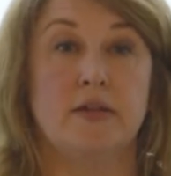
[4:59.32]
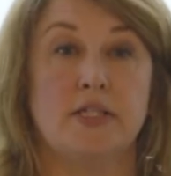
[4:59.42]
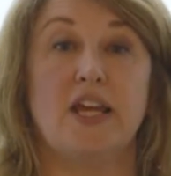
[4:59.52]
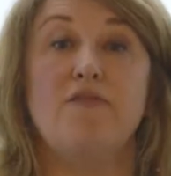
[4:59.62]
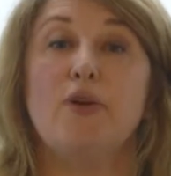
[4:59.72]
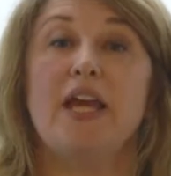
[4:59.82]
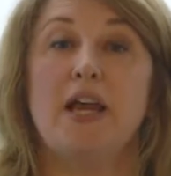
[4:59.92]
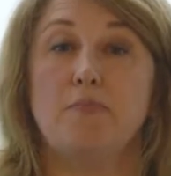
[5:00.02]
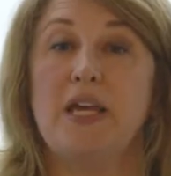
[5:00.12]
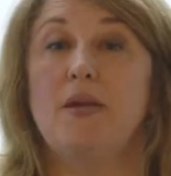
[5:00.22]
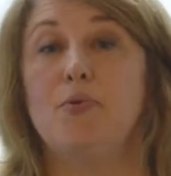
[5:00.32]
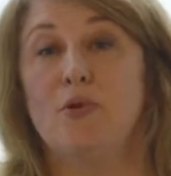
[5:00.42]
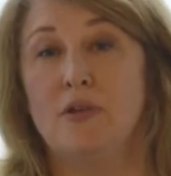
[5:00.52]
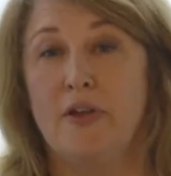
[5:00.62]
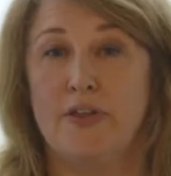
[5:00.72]
So if we had
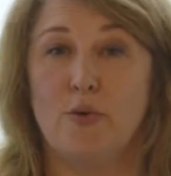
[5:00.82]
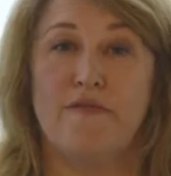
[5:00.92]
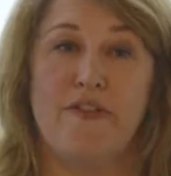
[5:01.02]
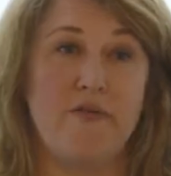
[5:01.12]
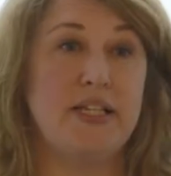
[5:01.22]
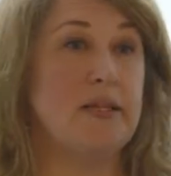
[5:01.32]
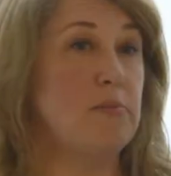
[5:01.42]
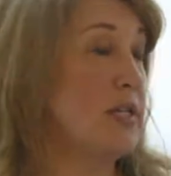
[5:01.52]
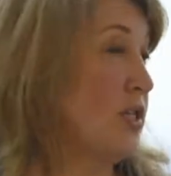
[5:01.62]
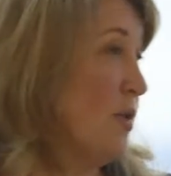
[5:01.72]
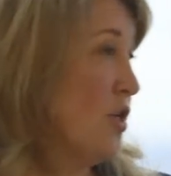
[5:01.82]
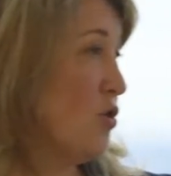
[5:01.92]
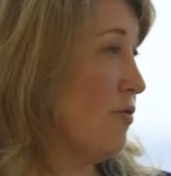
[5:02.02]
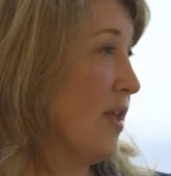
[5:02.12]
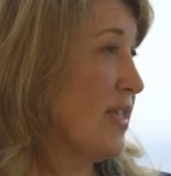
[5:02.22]
people that were very similar to each
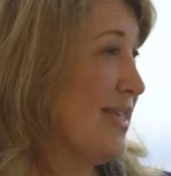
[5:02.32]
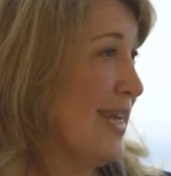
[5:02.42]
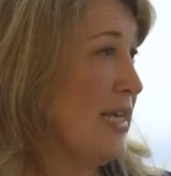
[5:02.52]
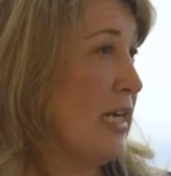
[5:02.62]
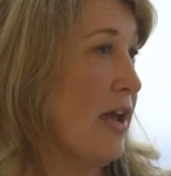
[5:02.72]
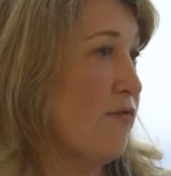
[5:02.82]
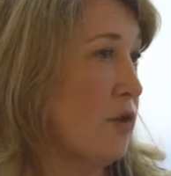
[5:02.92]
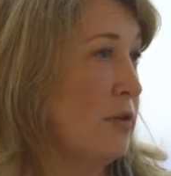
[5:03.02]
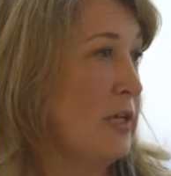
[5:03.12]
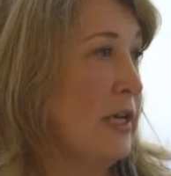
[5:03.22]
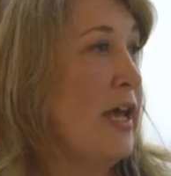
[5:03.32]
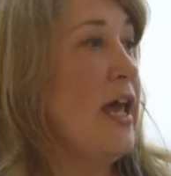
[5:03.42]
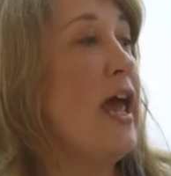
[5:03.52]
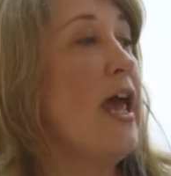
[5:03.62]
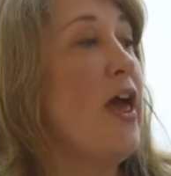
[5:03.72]
at senior level,
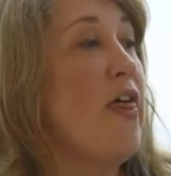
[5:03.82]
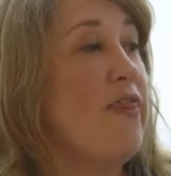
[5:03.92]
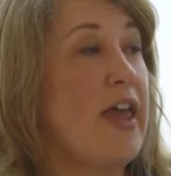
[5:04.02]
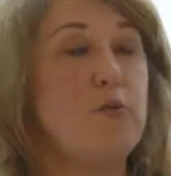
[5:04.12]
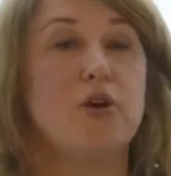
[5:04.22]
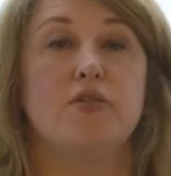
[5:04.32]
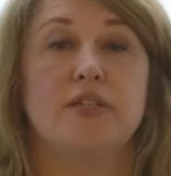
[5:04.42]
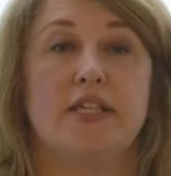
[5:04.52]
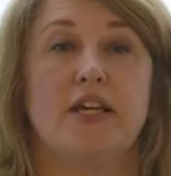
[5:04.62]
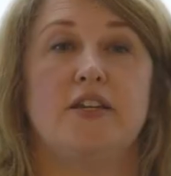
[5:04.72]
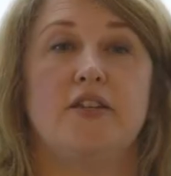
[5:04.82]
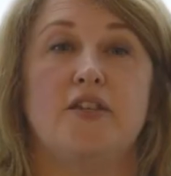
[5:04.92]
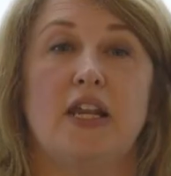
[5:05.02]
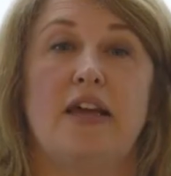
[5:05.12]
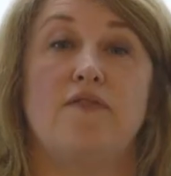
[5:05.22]
they were concerned
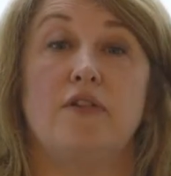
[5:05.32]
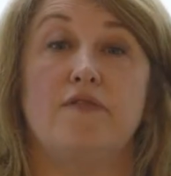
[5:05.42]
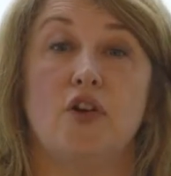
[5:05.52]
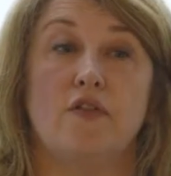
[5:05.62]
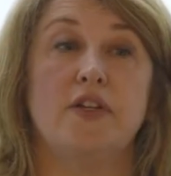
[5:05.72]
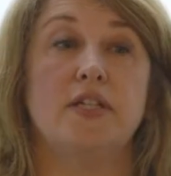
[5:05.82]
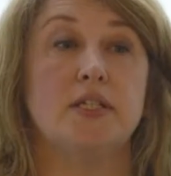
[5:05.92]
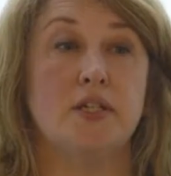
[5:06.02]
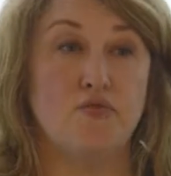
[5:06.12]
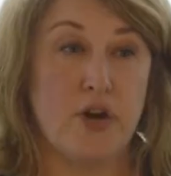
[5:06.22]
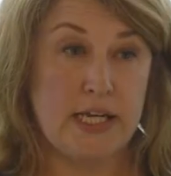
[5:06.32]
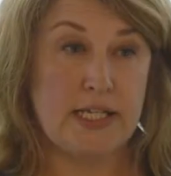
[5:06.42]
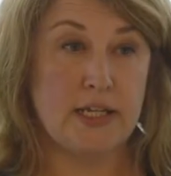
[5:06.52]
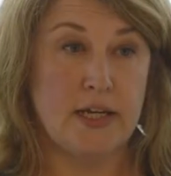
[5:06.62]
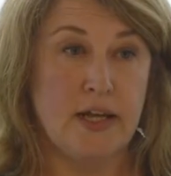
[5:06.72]
that the level of governance and
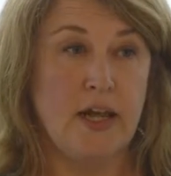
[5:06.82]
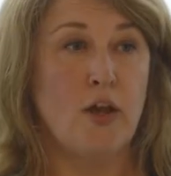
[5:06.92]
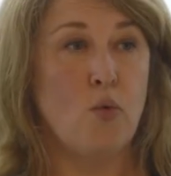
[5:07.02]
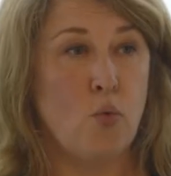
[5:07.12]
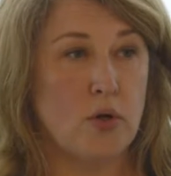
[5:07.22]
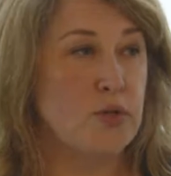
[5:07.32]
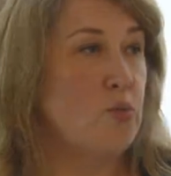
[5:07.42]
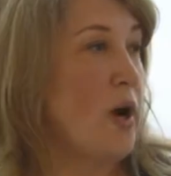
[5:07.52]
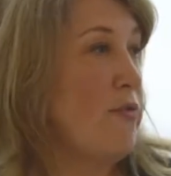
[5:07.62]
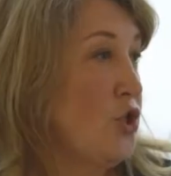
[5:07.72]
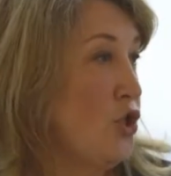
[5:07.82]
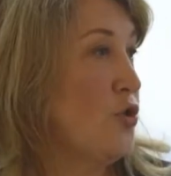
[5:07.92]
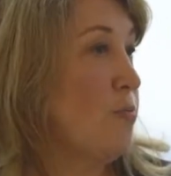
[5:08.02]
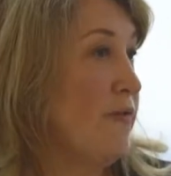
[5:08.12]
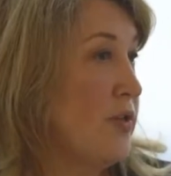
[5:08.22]
risk wasn't where it
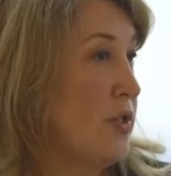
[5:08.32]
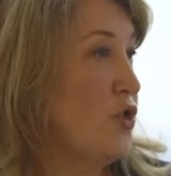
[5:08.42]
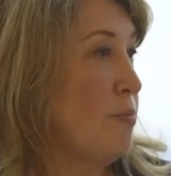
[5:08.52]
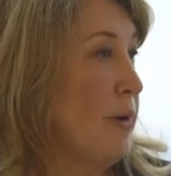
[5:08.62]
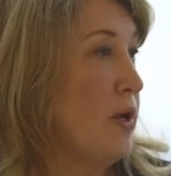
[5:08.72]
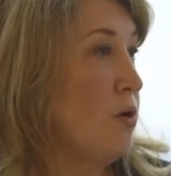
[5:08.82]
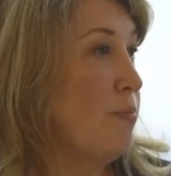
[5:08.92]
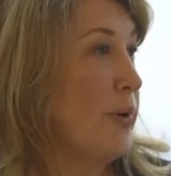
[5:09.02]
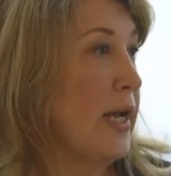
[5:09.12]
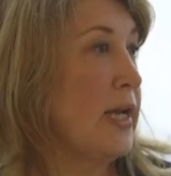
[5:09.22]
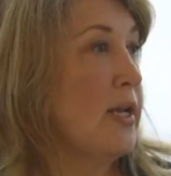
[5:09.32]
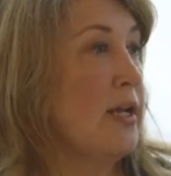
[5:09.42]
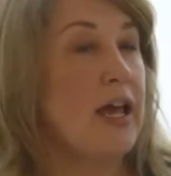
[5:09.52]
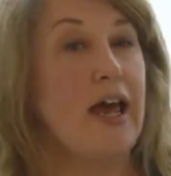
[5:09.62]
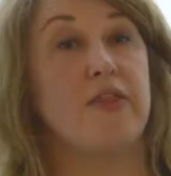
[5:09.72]
should be for such a big company,
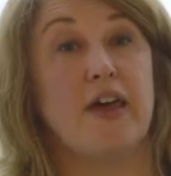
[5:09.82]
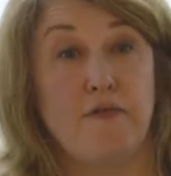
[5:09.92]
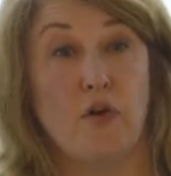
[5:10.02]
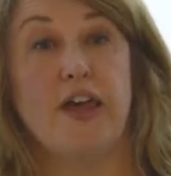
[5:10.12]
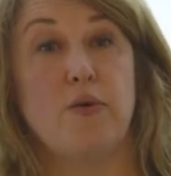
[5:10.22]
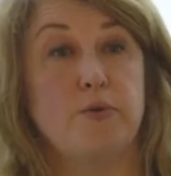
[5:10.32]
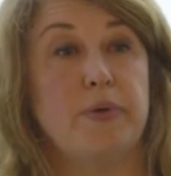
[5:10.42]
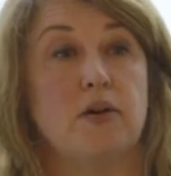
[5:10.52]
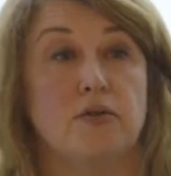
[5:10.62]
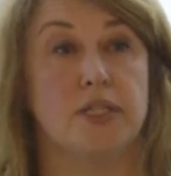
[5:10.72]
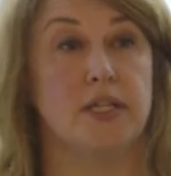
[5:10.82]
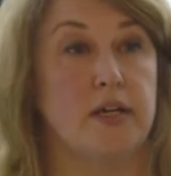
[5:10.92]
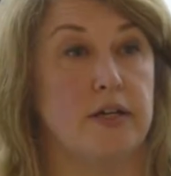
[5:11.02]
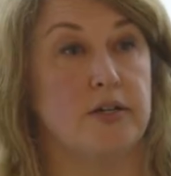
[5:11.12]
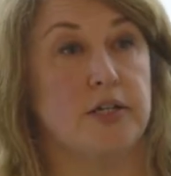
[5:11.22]
and therefore they would be
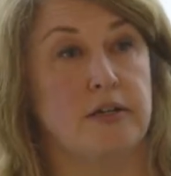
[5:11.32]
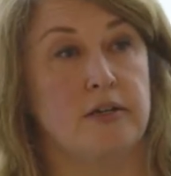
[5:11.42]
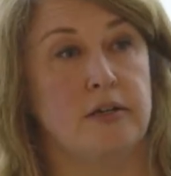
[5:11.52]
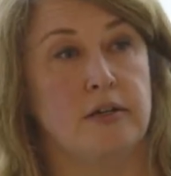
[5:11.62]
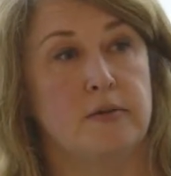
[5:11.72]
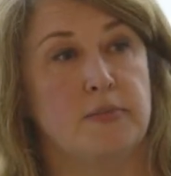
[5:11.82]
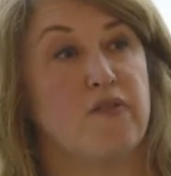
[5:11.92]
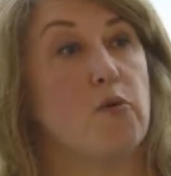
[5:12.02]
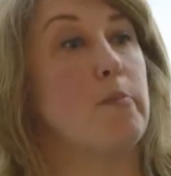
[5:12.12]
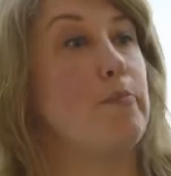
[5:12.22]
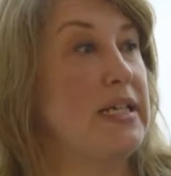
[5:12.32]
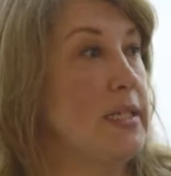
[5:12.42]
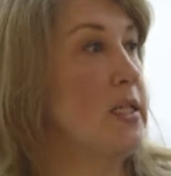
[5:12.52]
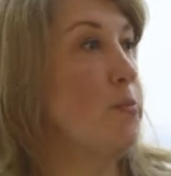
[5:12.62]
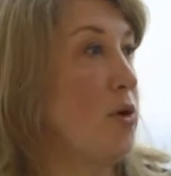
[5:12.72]
concerned. So from a
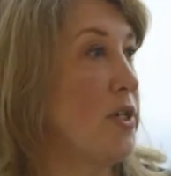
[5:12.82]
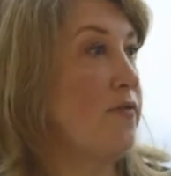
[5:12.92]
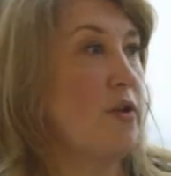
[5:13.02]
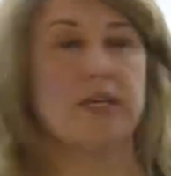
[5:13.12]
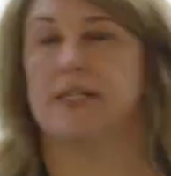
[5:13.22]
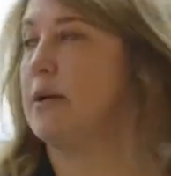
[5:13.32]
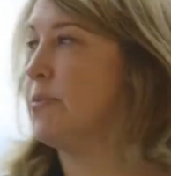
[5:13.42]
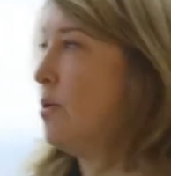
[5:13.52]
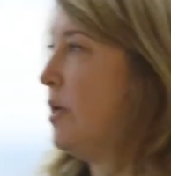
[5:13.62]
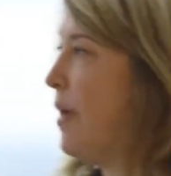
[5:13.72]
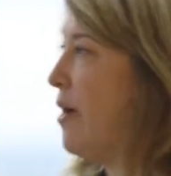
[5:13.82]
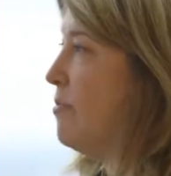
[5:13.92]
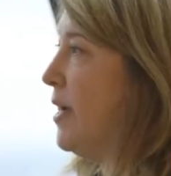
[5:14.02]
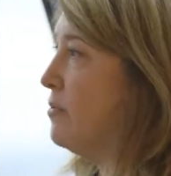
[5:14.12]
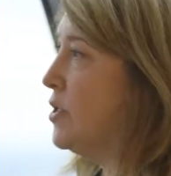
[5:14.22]
business point of view, that's absolutely
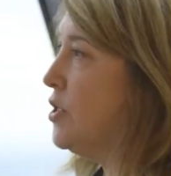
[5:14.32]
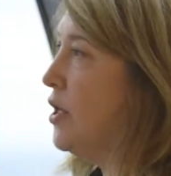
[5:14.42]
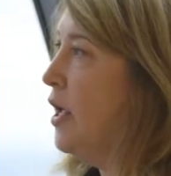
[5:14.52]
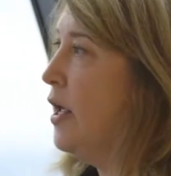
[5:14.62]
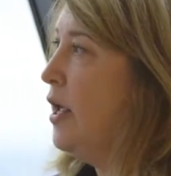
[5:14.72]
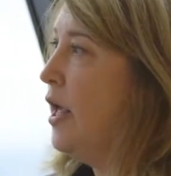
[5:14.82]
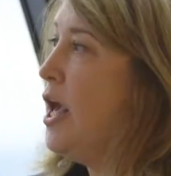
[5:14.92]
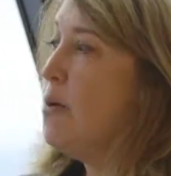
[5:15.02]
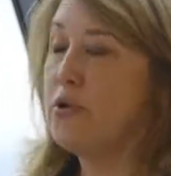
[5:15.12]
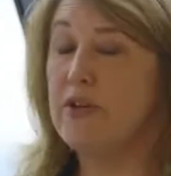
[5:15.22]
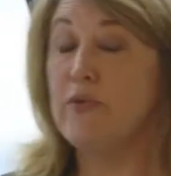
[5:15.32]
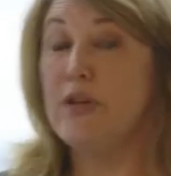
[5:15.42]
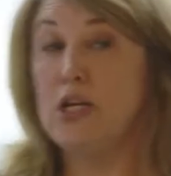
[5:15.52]
paramount. But if we